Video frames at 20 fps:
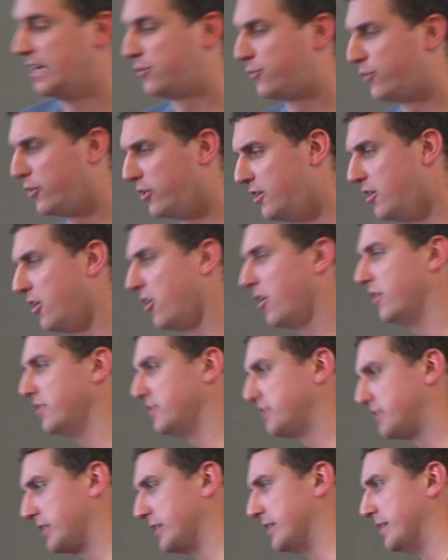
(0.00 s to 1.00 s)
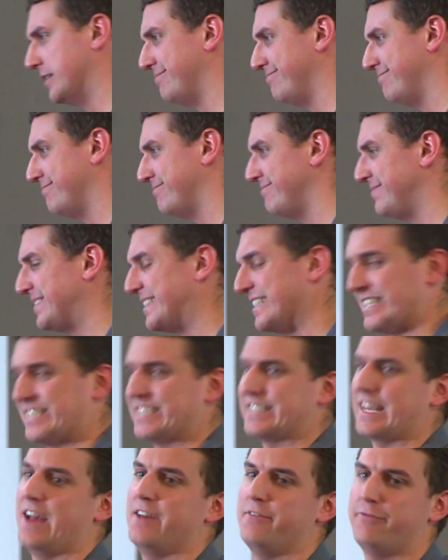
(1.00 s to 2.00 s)
It's very hard to
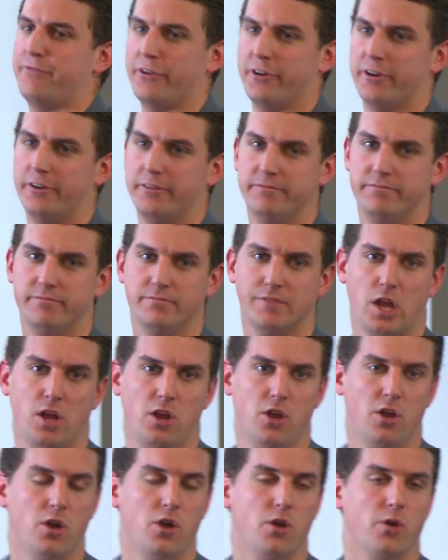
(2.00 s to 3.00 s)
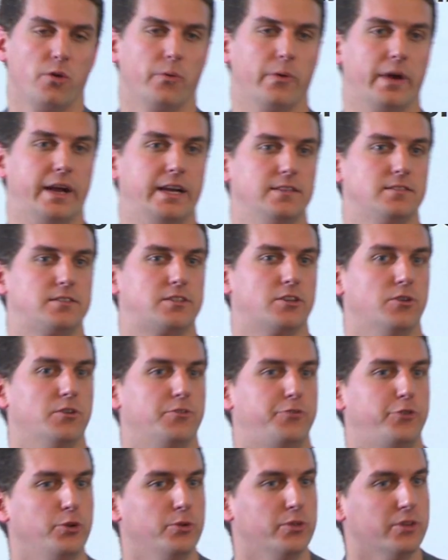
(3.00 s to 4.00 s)
decipher, right?
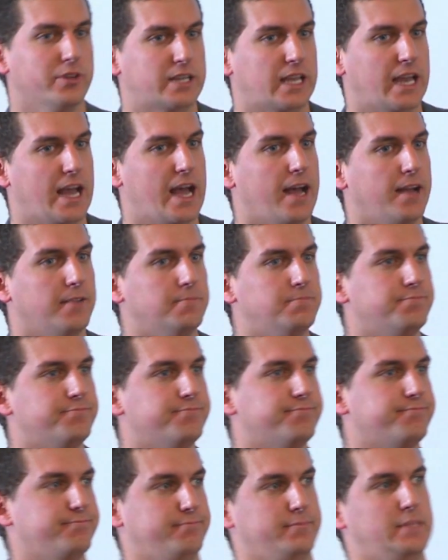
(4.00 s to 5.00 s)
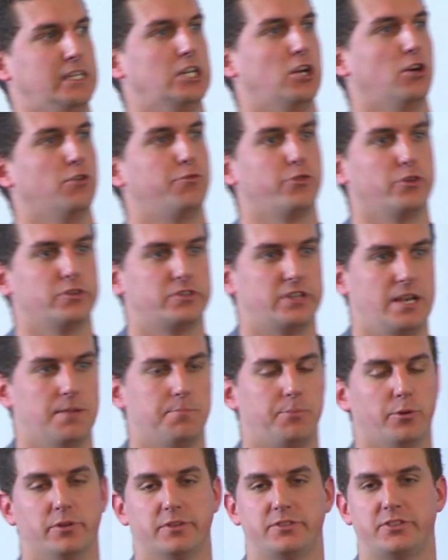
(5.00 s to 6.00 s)
So if you look at, for
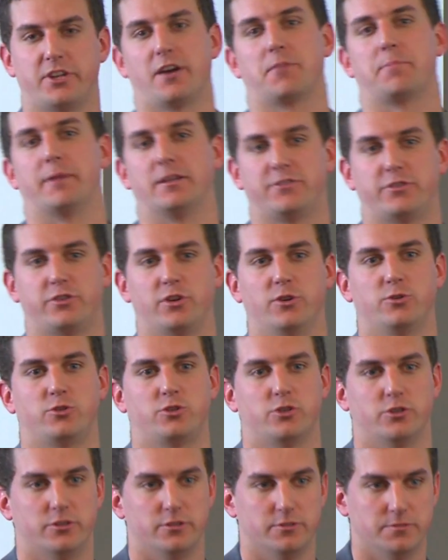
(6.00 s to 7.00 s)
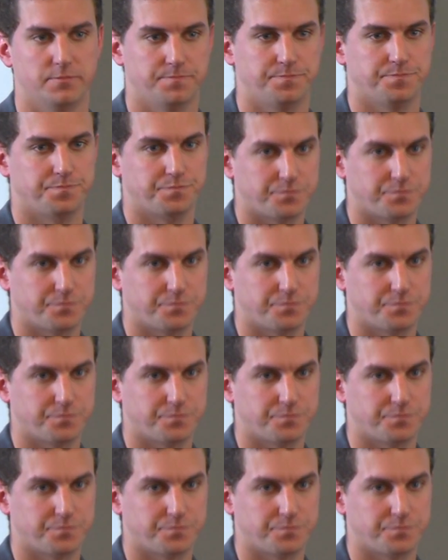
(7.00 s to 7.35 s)
example, let's talk about social.